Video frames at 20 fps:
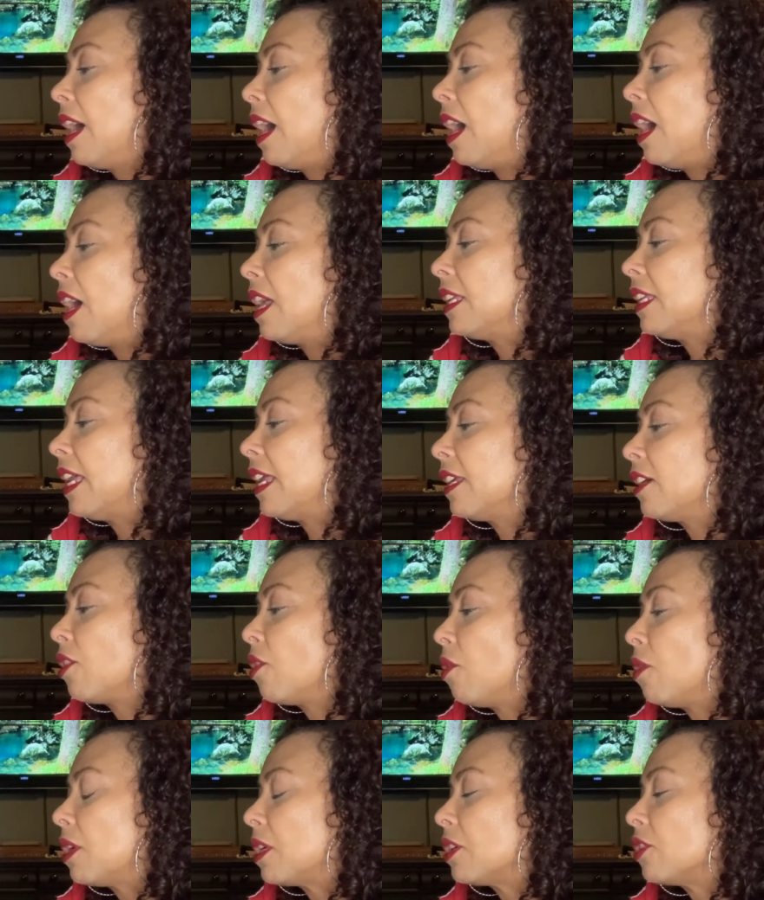uh, letting
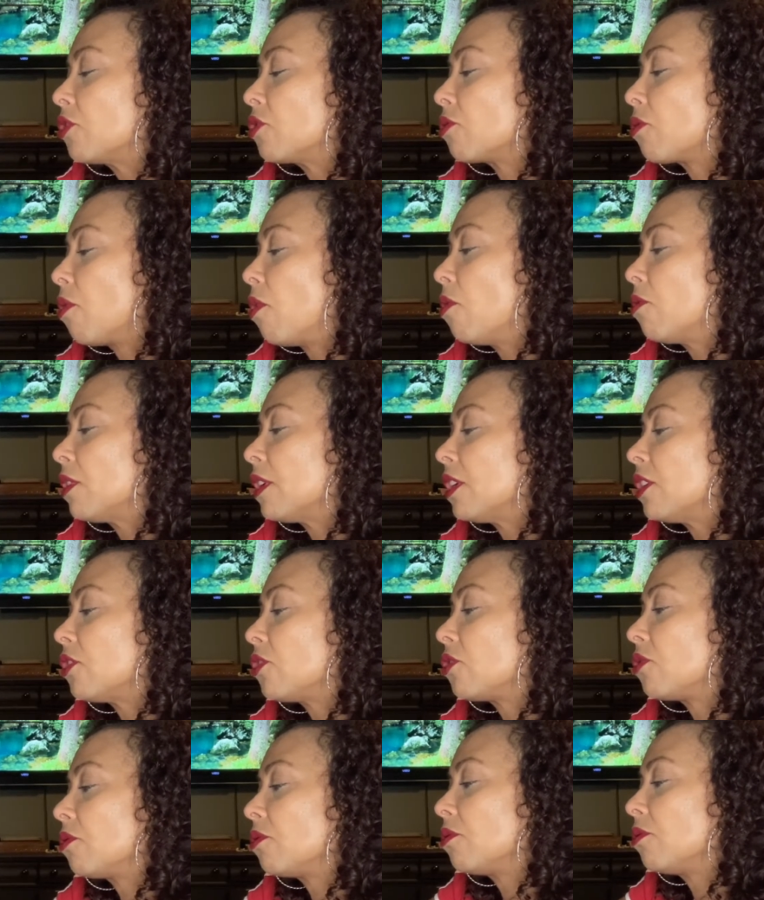go of control
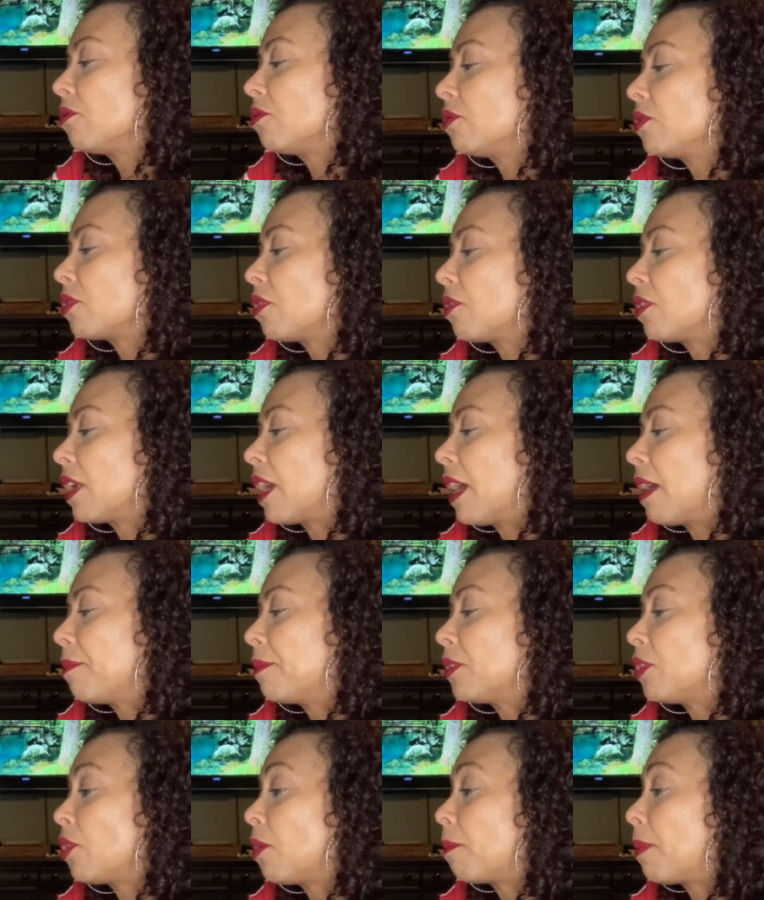issues, okay?
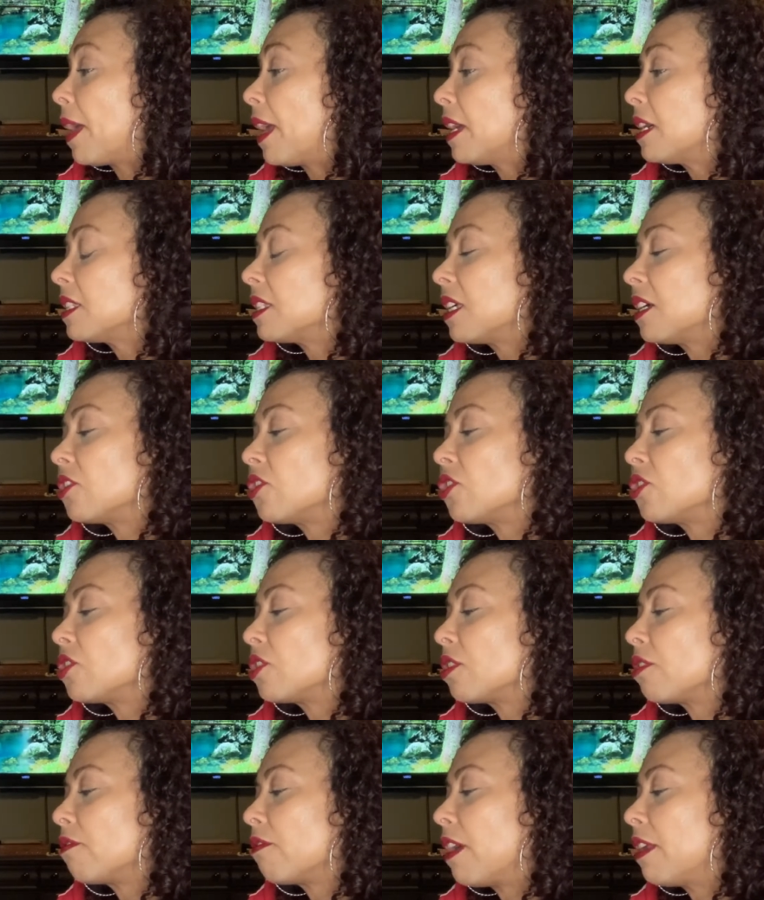But you're paying attention
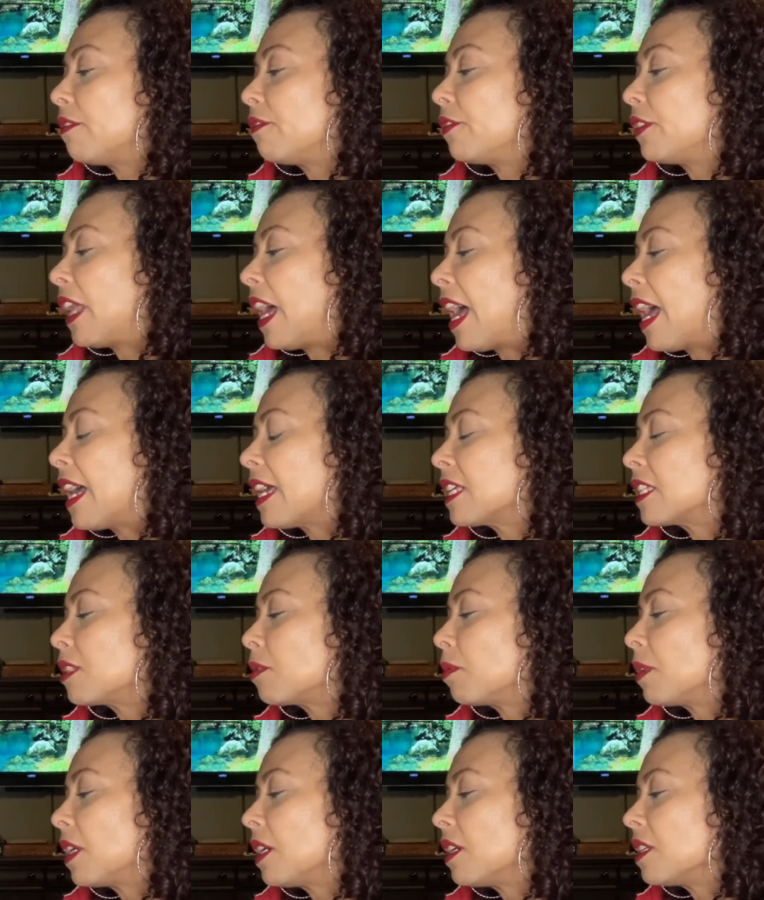to the red flags
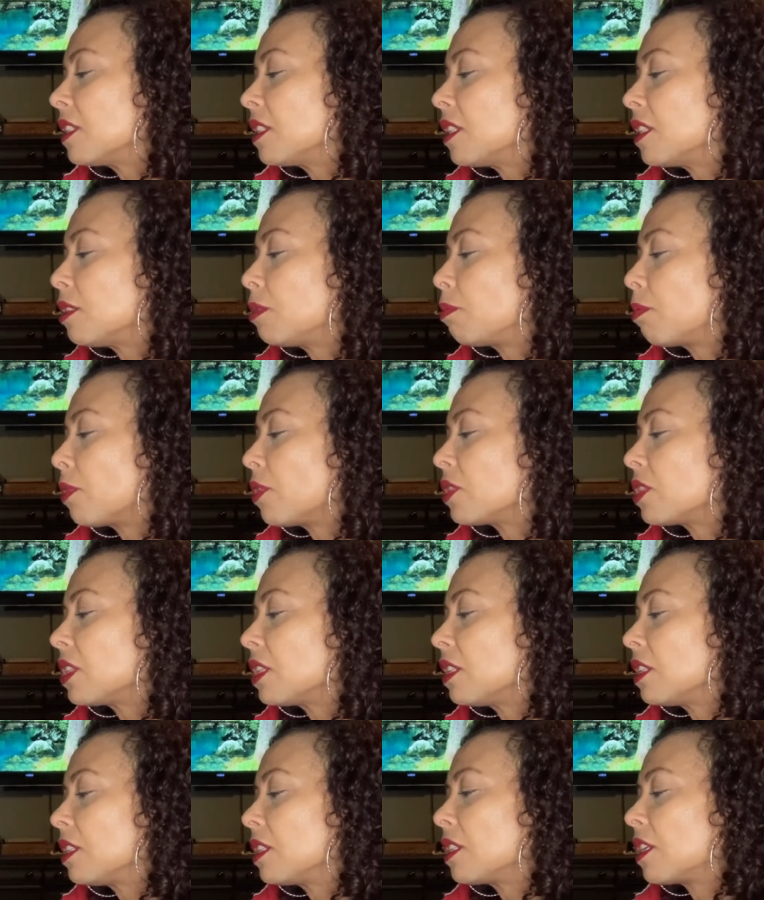because this
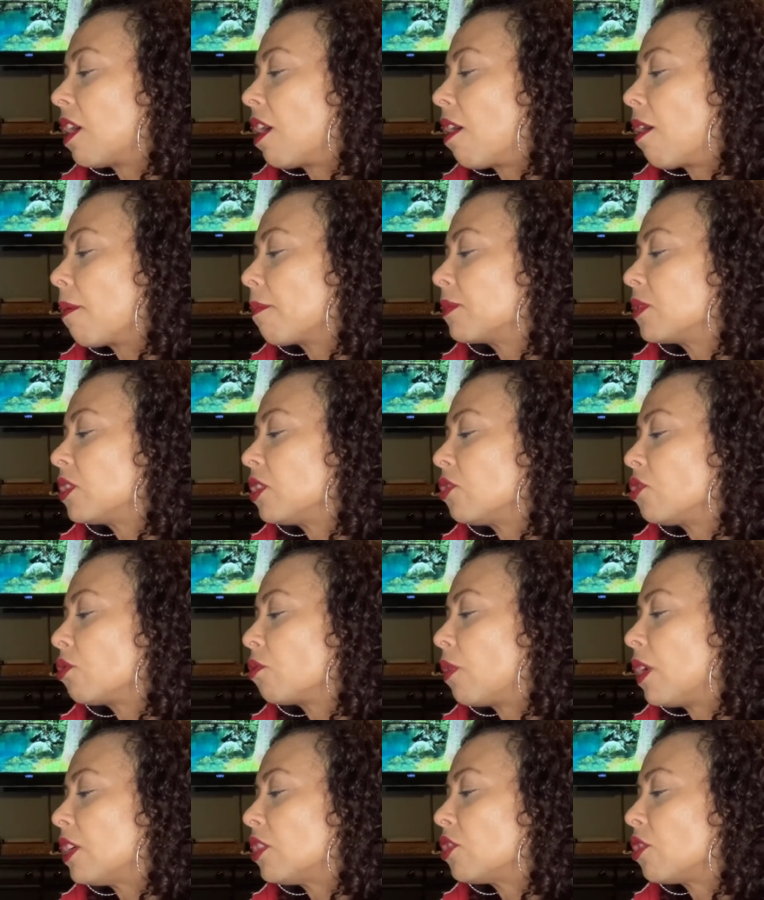person's um,
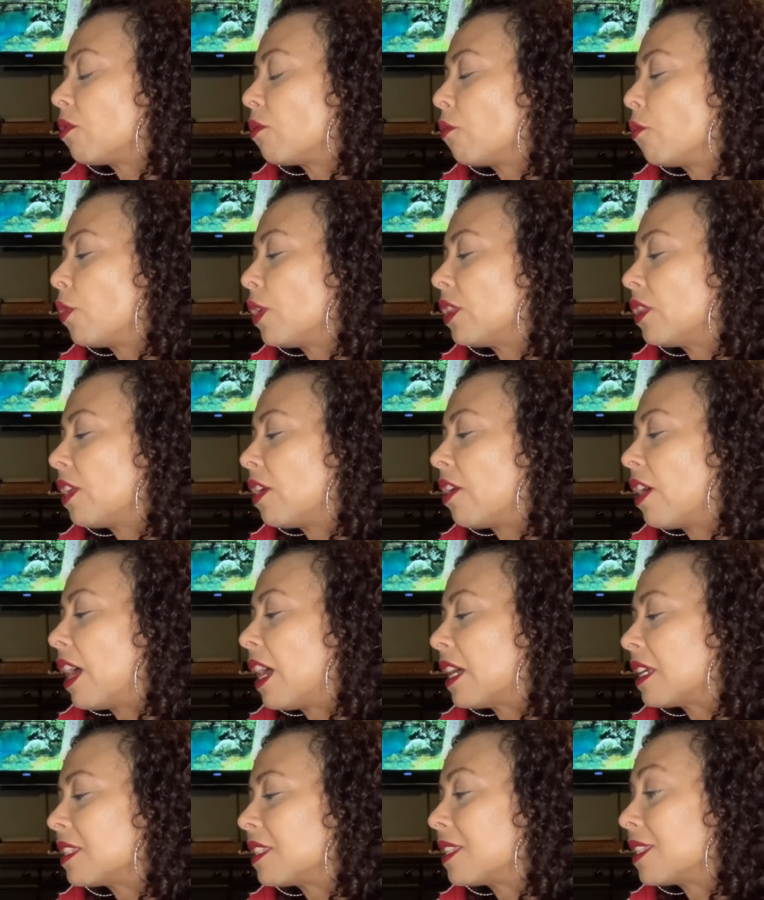situation with their
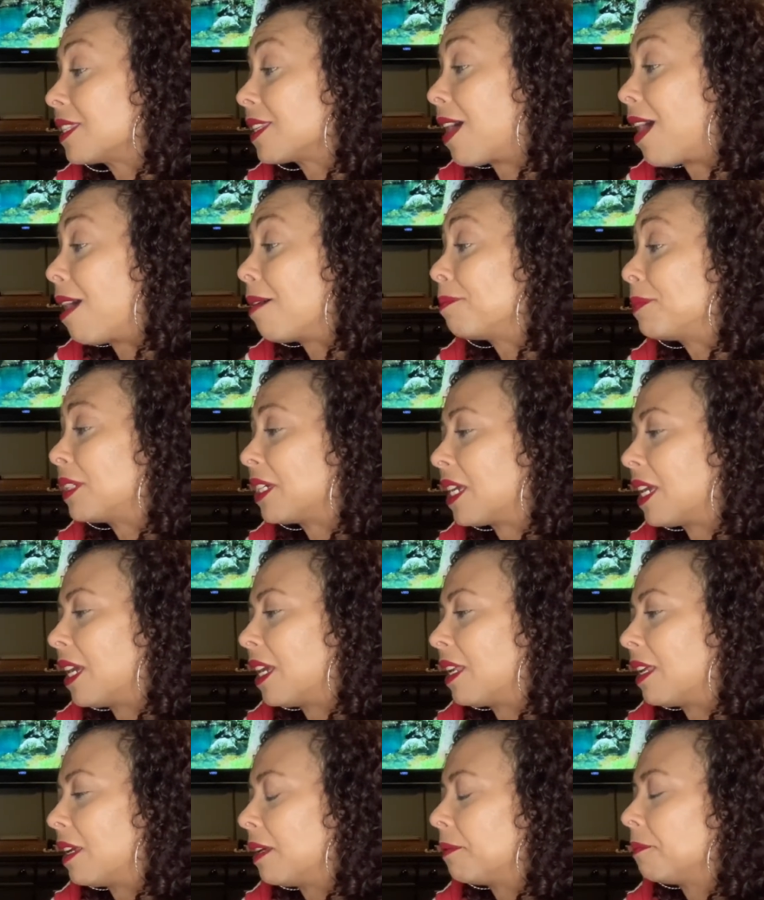ex is
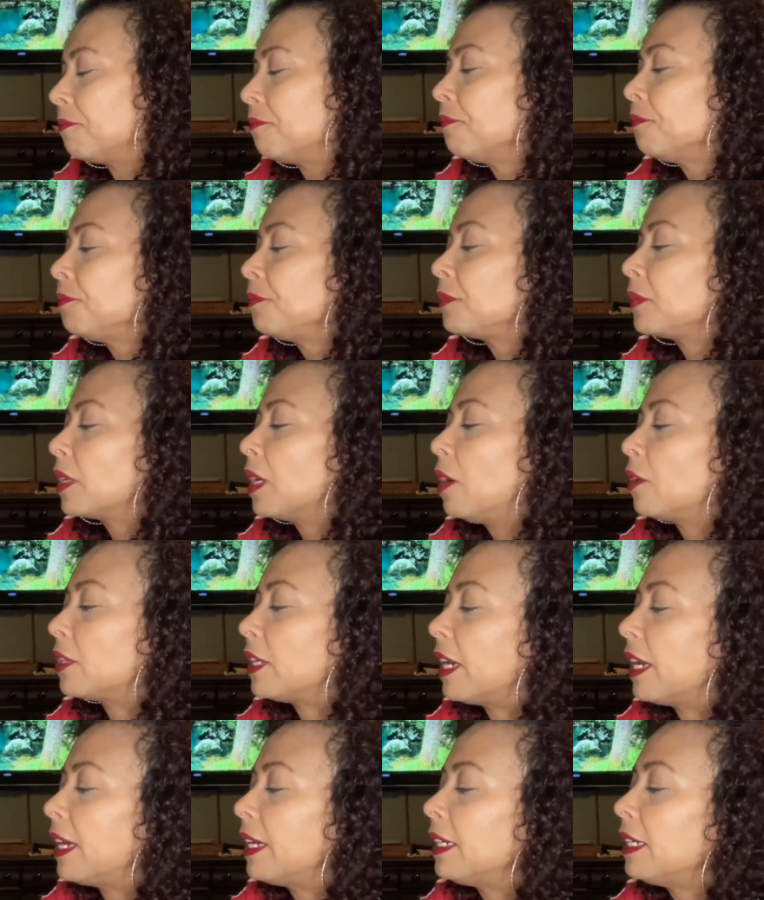complicated,
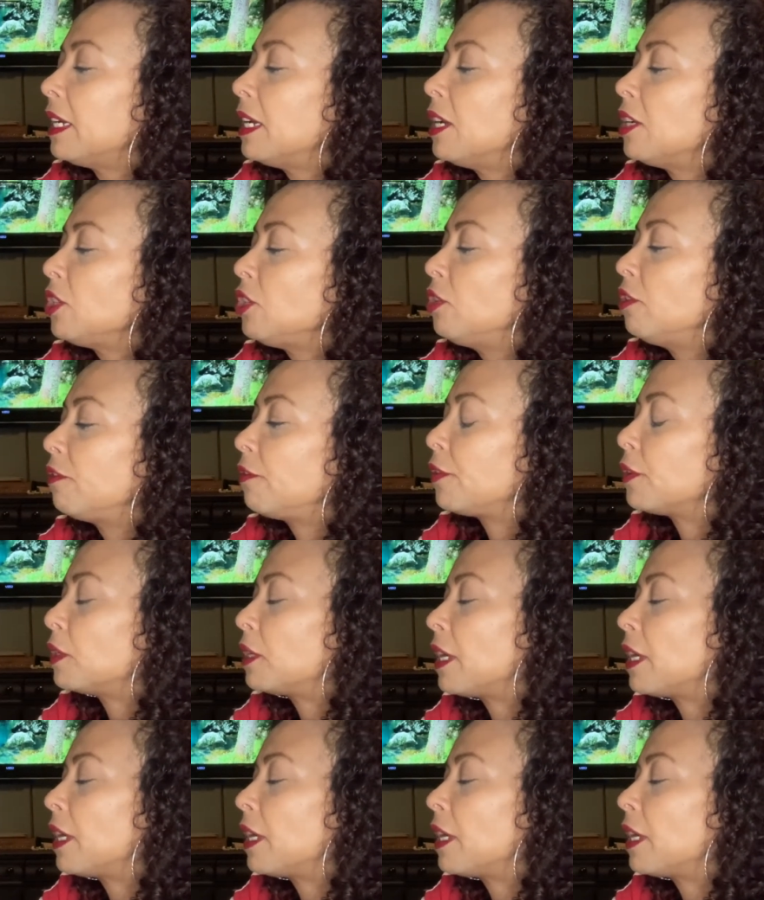okay? You feel